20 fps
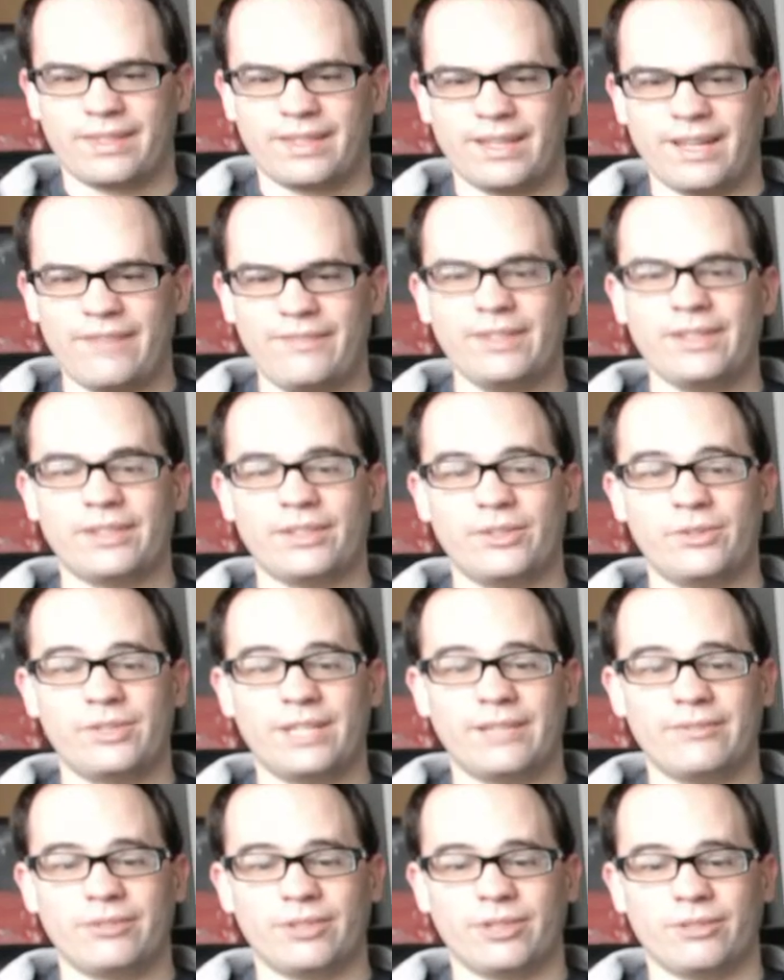I feel like those
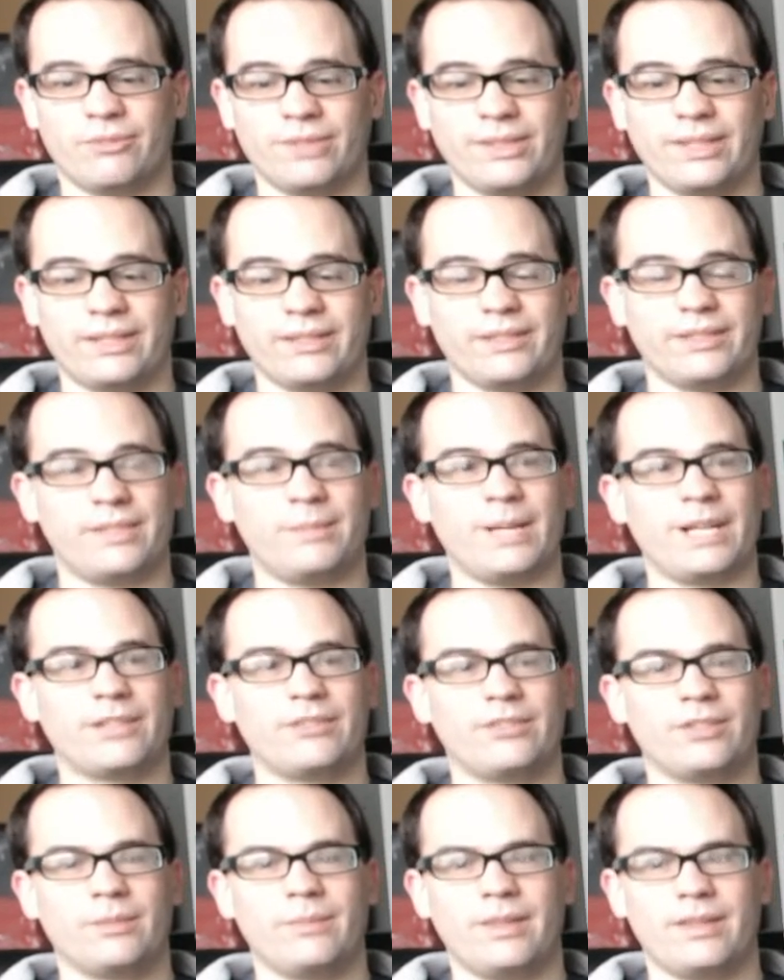cover a really good
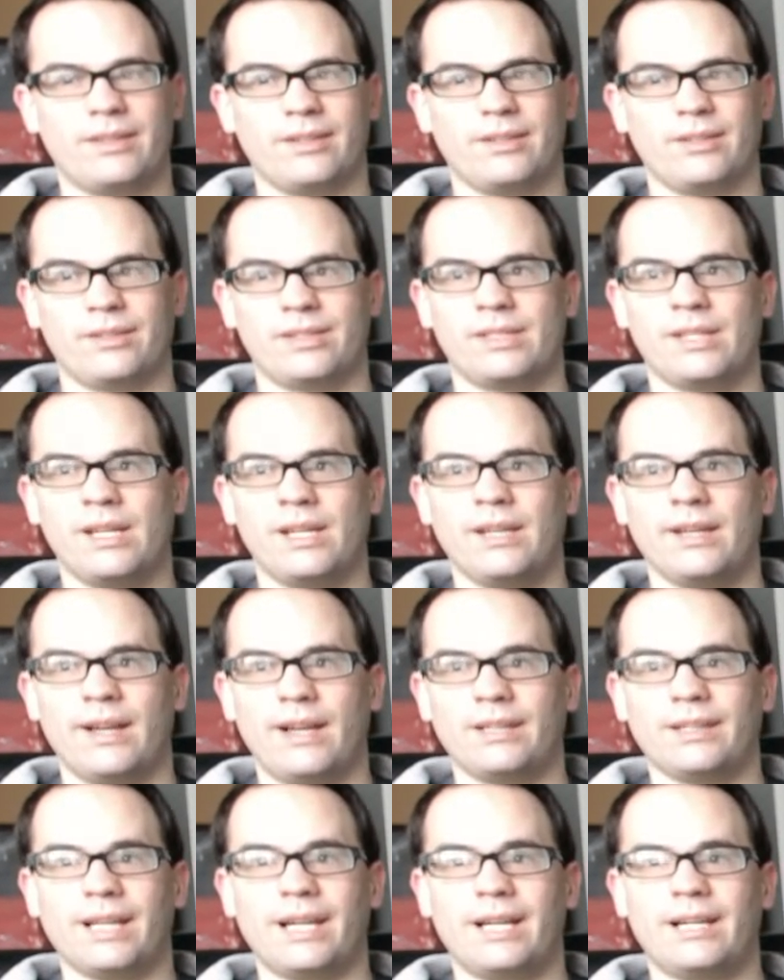spectrum. There's
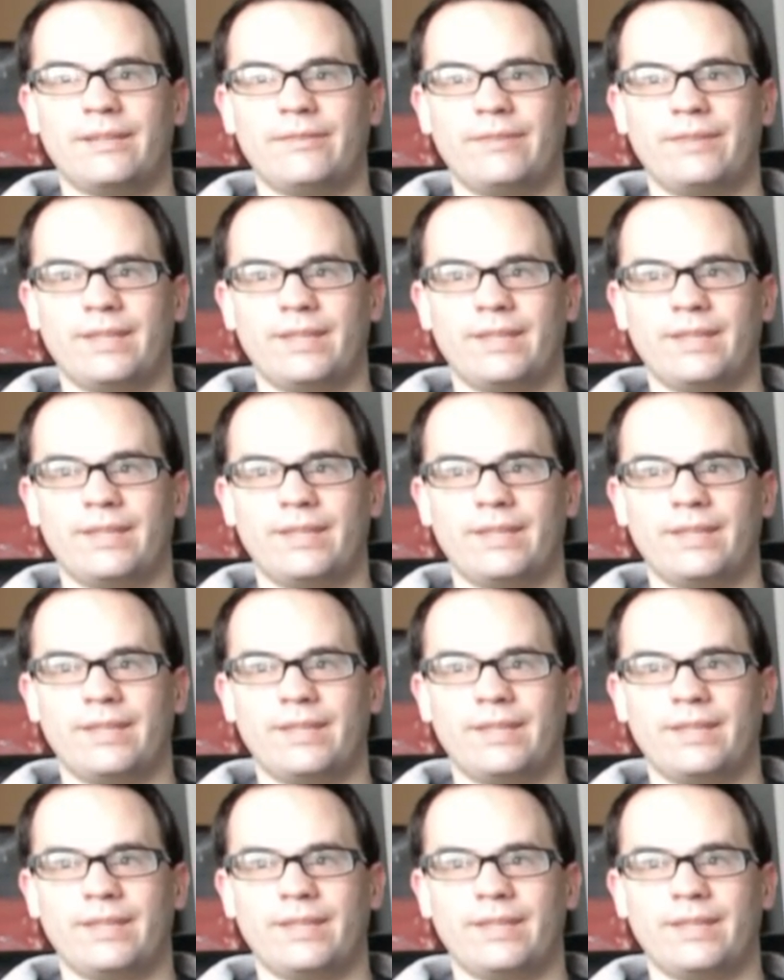a lot of